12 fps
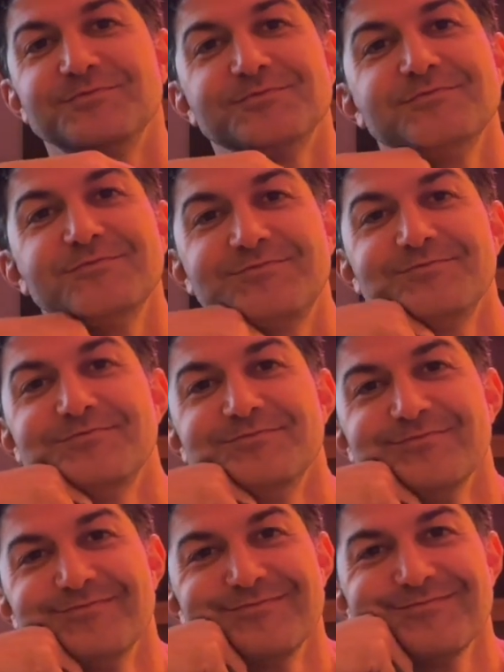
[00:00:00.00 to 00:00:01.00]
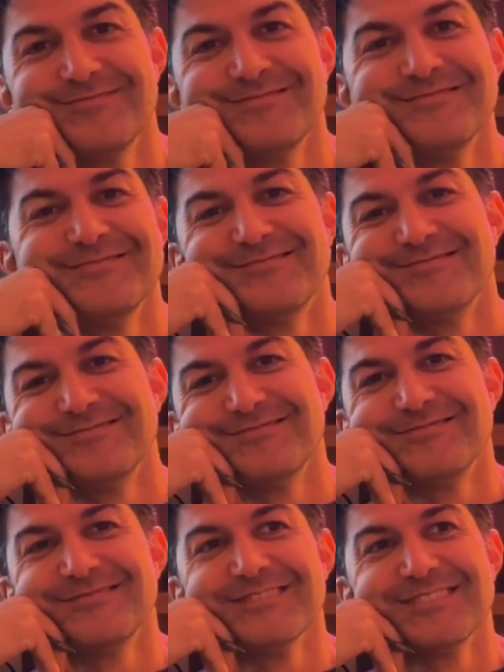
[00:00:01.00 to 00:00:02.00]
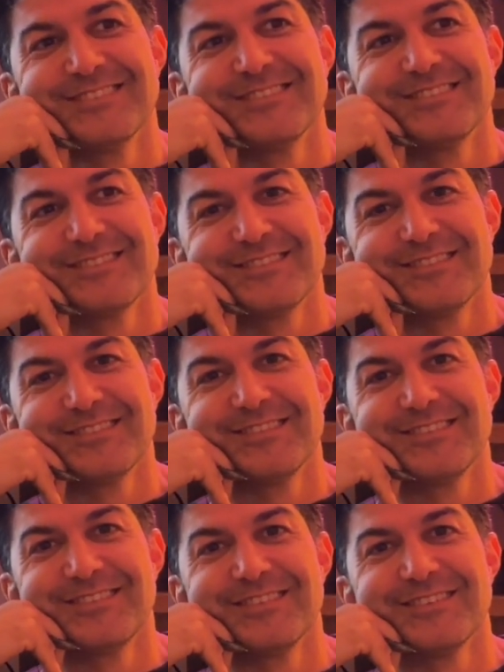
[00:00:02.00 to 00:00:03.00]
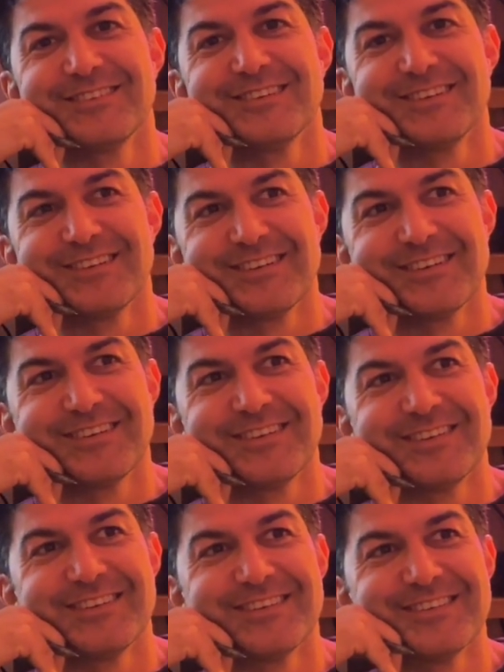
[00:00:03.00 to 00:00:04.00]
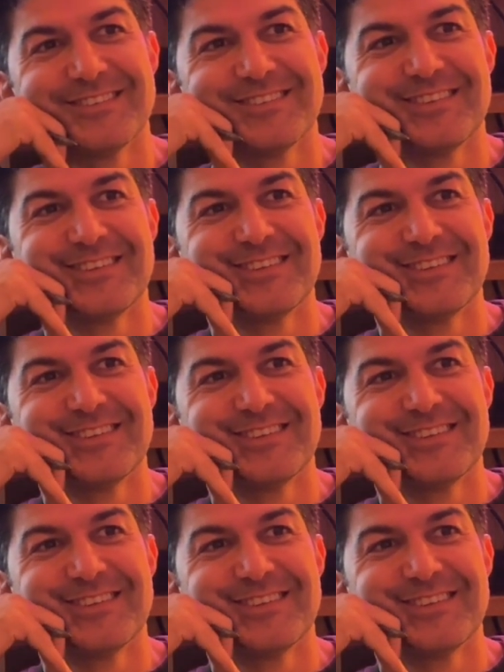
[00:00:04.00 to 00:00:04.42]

(silent)